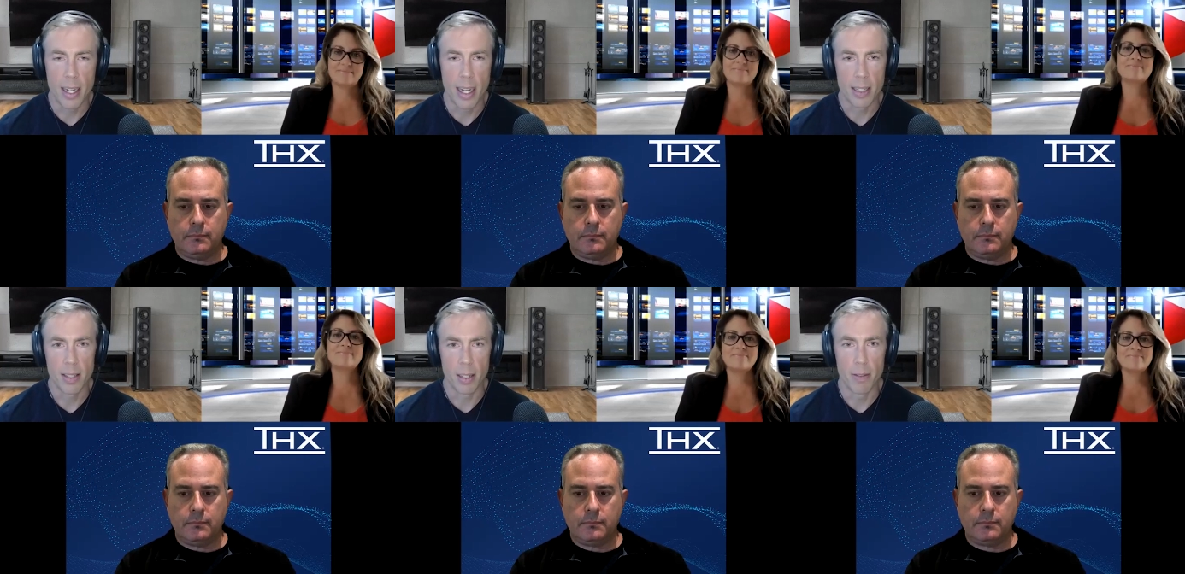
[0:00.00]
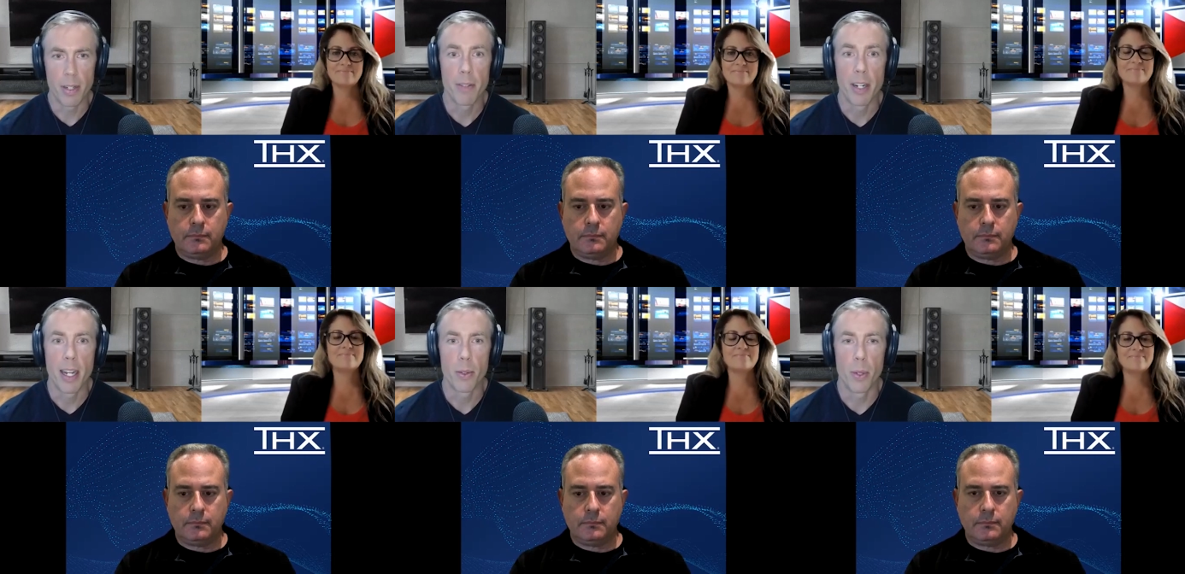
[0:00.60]
Speaker 1: and it acts like a very
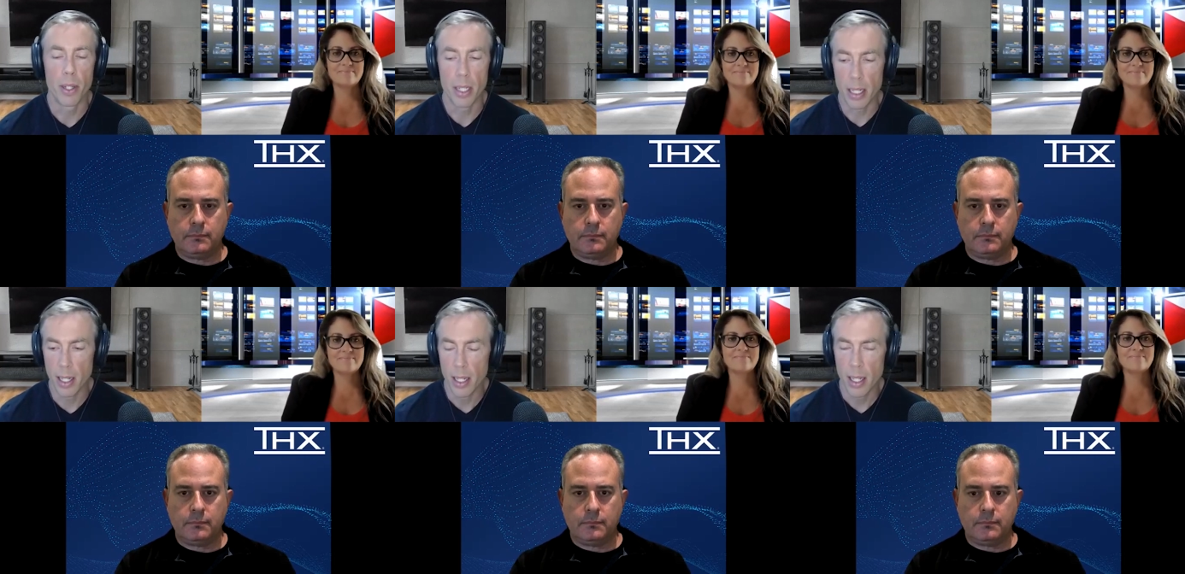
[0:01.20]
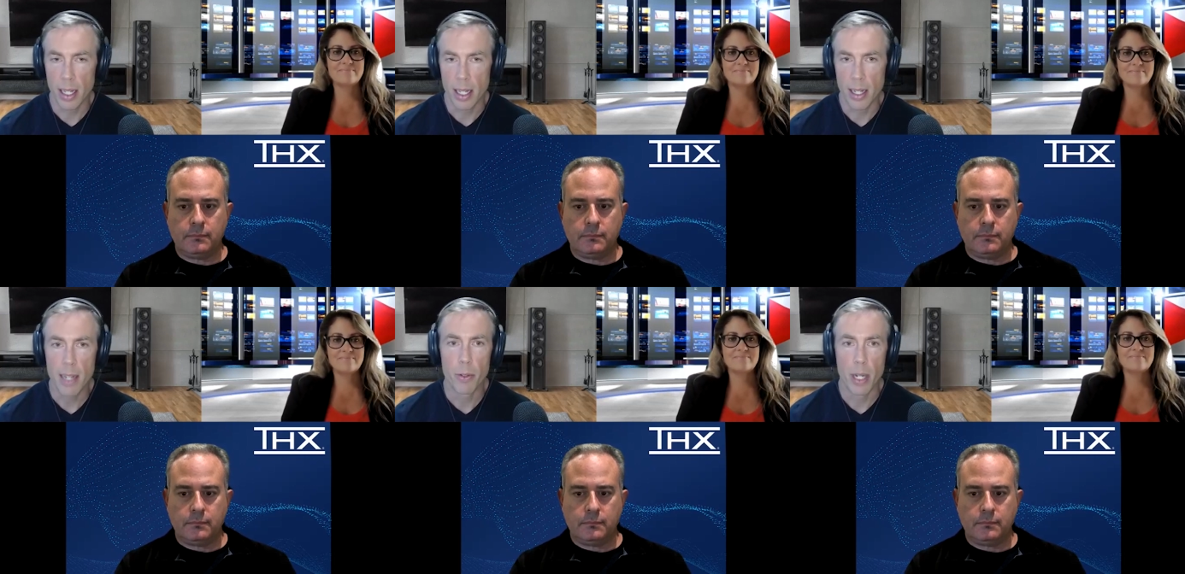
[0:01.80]
very high quality
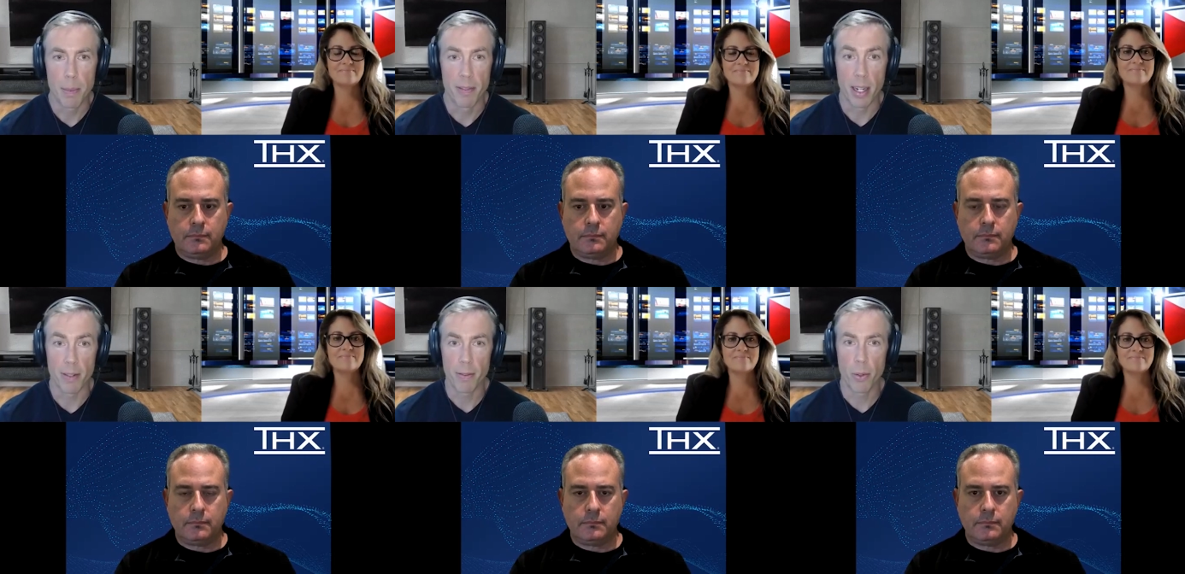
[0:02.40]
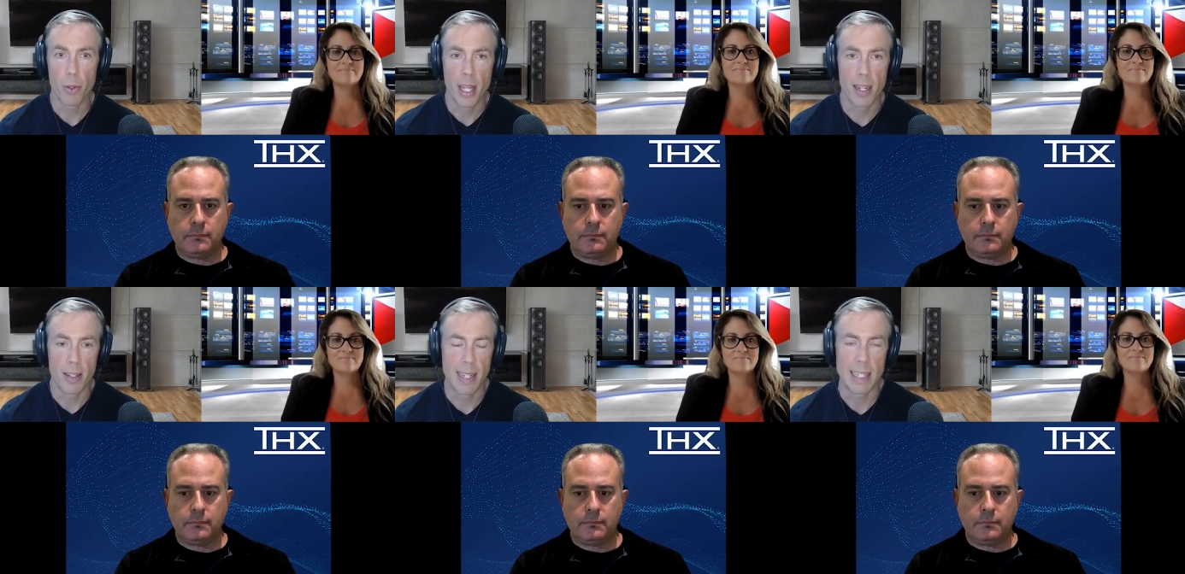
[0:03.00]
uh, headphone amplifier for
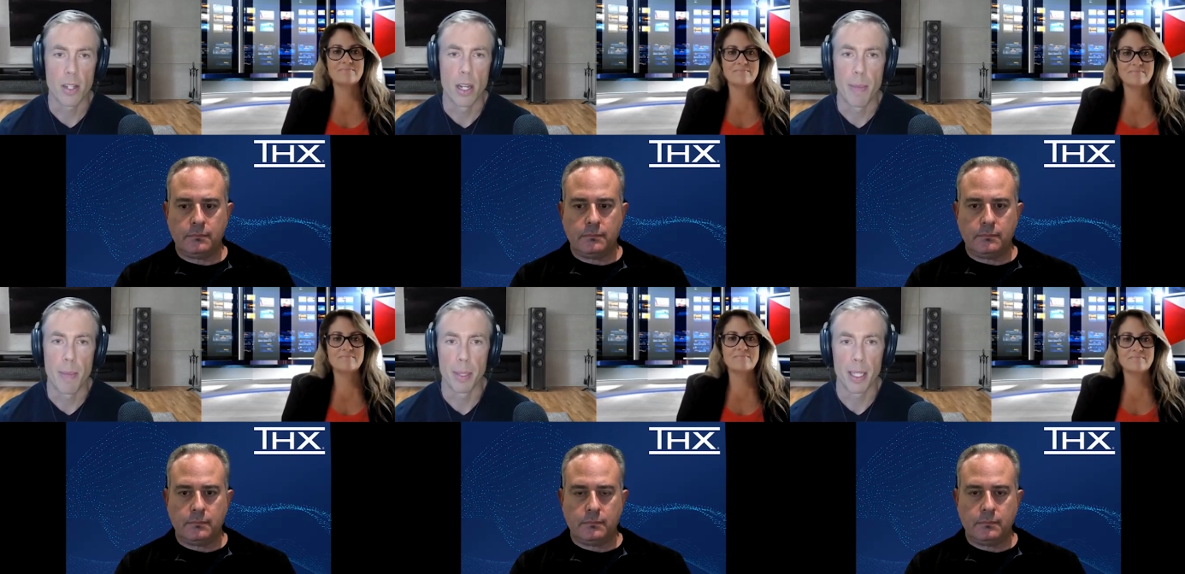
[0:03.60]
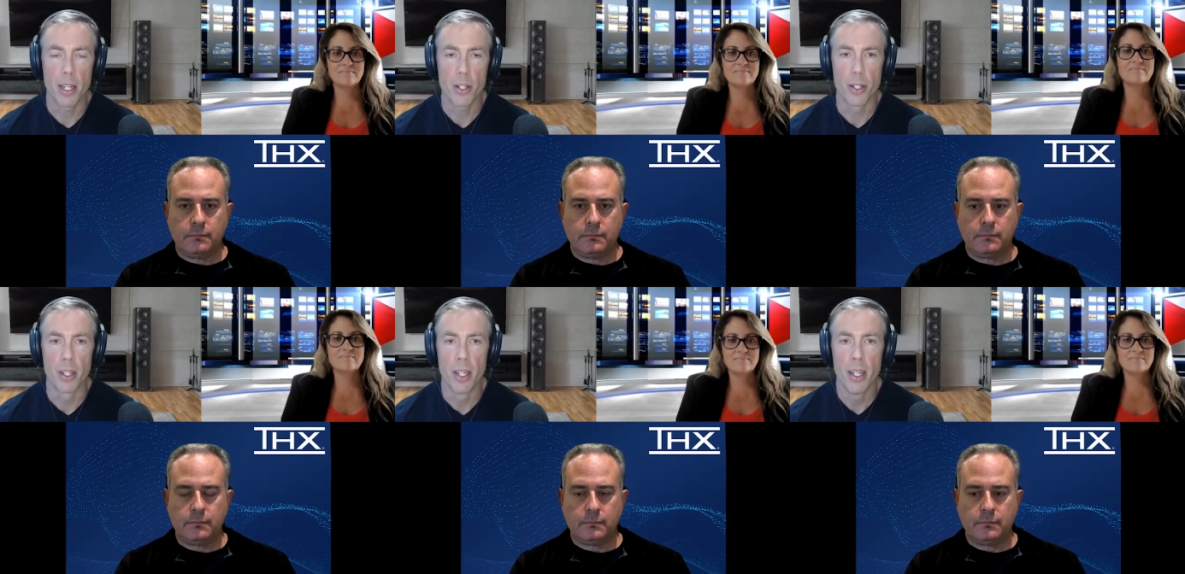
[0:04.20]
that desktop
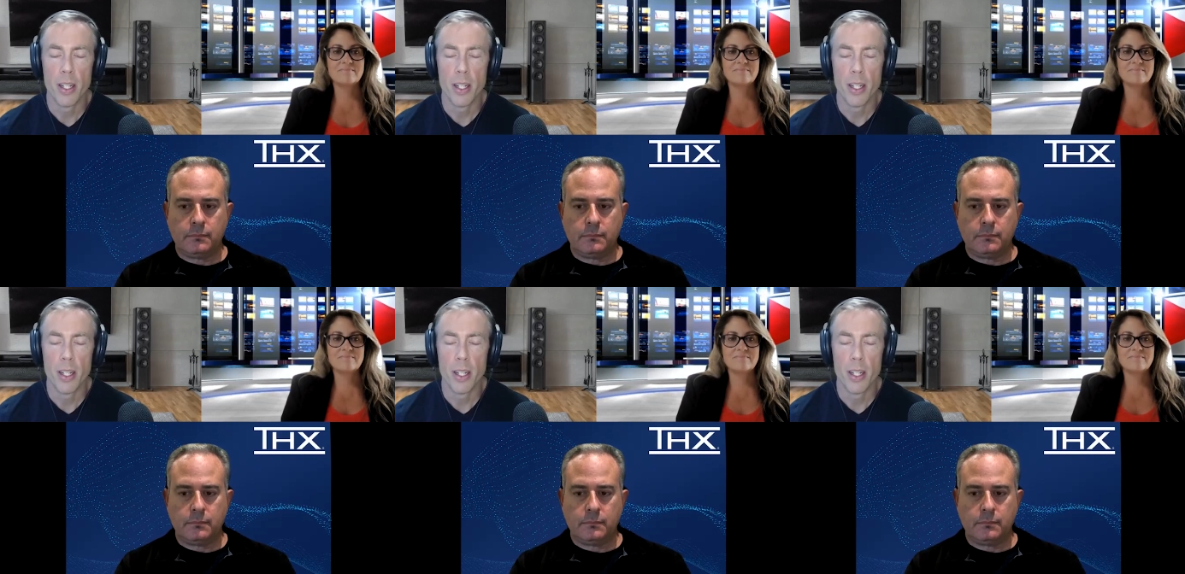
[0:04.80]
application.